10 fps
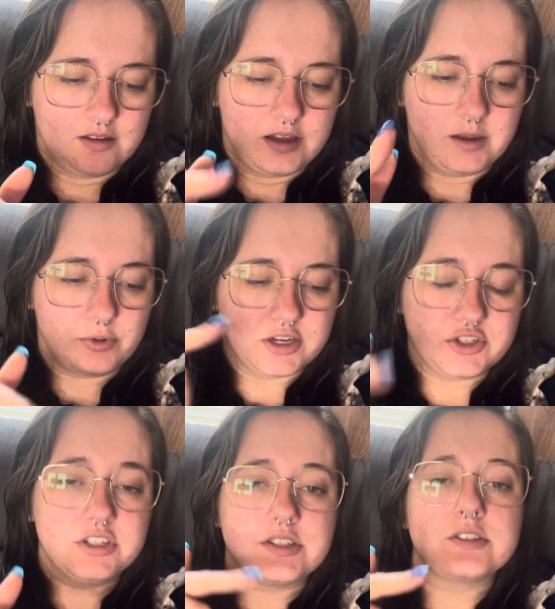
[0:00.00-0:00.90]

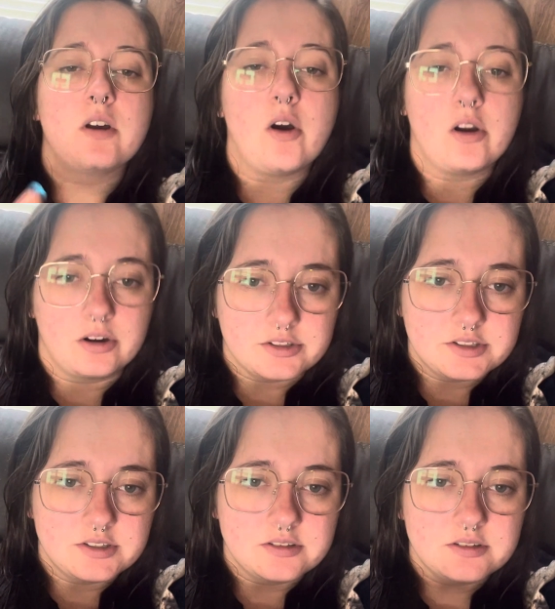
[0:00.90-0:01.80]
Impressionist art
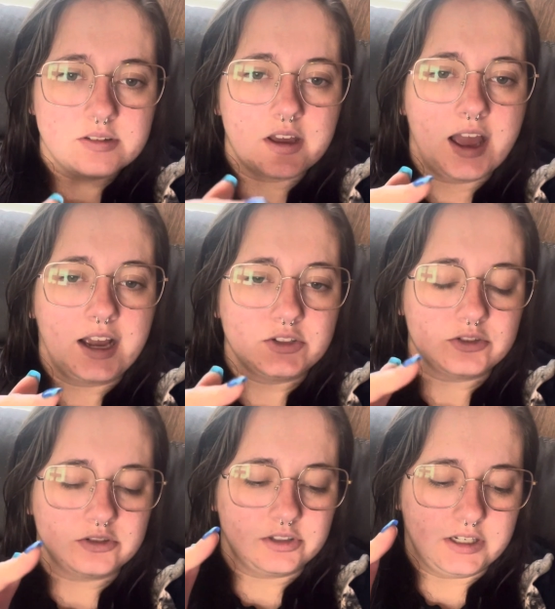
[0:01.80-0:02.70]

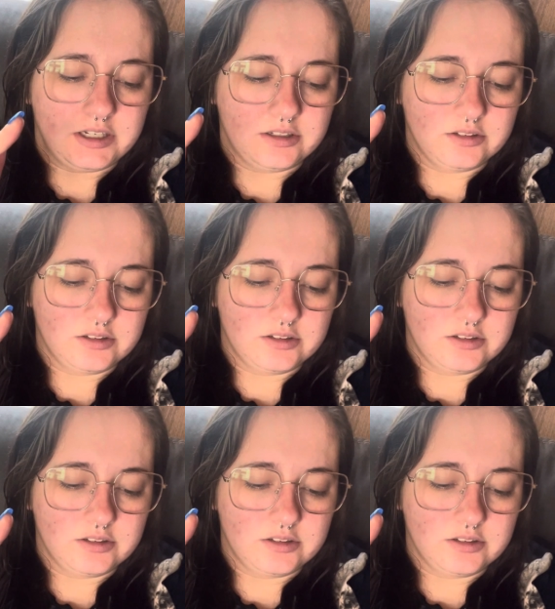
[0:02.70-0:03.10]
actually